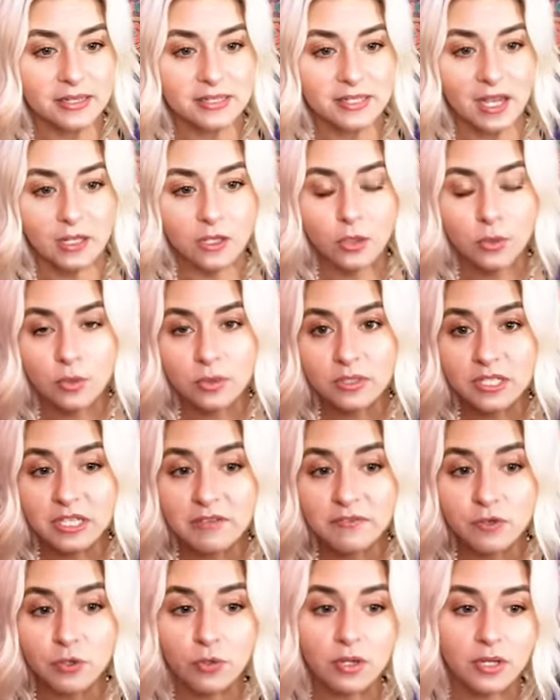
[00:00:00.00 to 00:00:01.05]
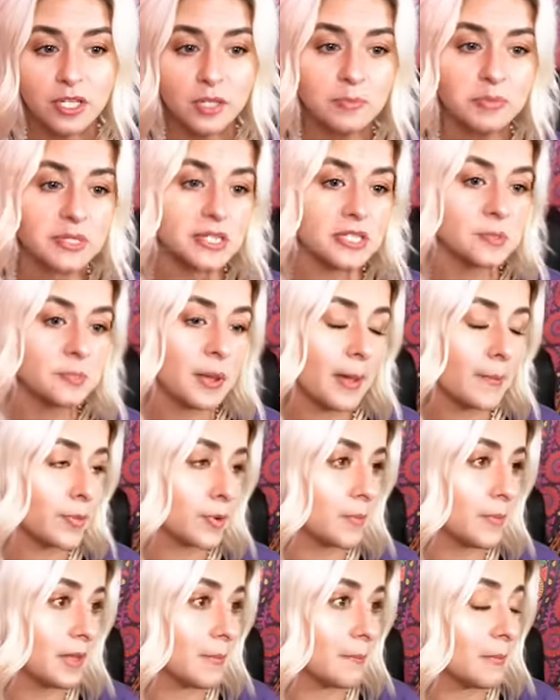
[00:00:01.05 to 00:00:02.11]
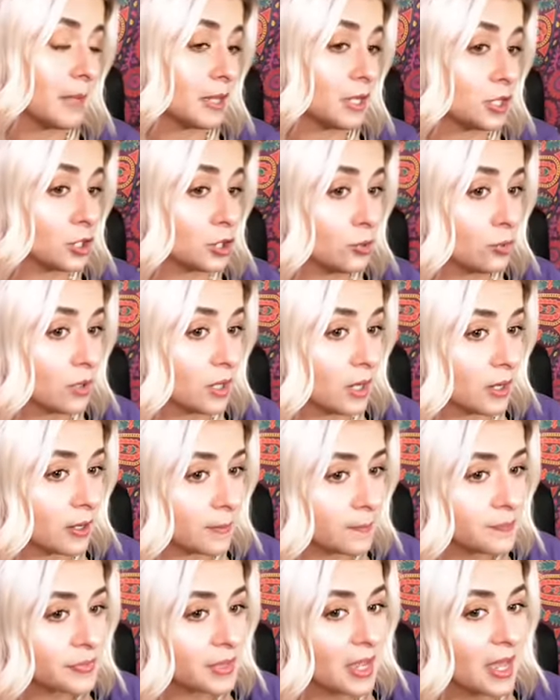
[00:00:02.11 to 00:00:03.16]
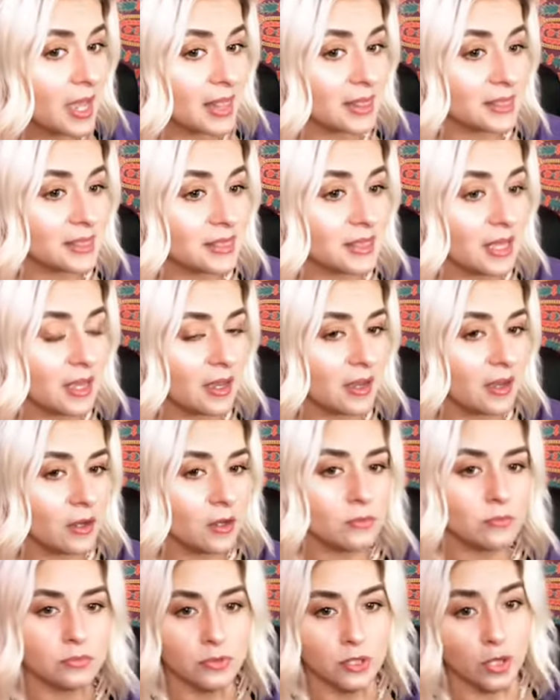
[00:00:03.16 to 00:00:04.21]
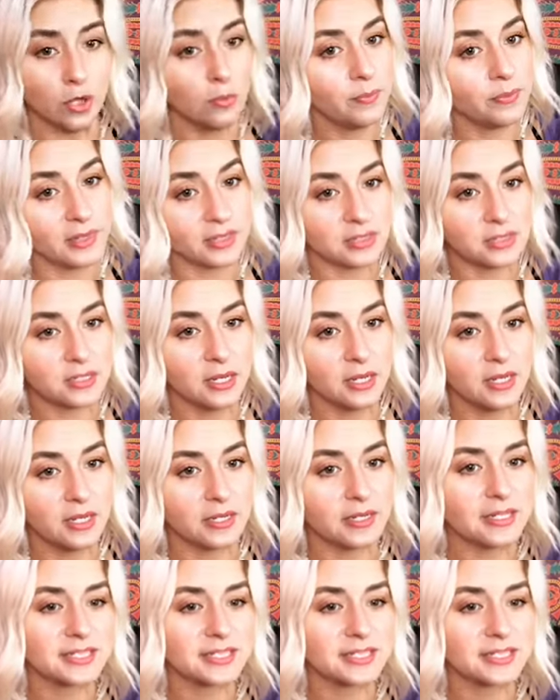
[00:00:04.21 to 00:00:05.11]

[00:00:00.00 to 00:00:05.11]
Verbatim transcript: It's got laurel leaf, eucalyptus, peppermint, melaleuca, Le uh, nope, that's not it.